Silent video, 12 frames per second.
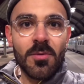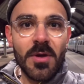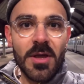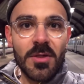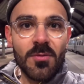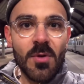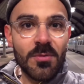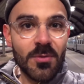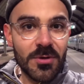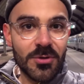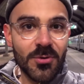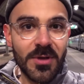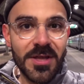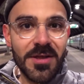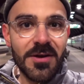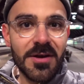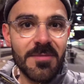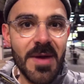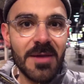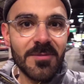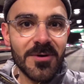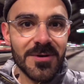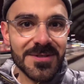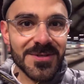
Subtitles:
with what we're doing here in Malmö.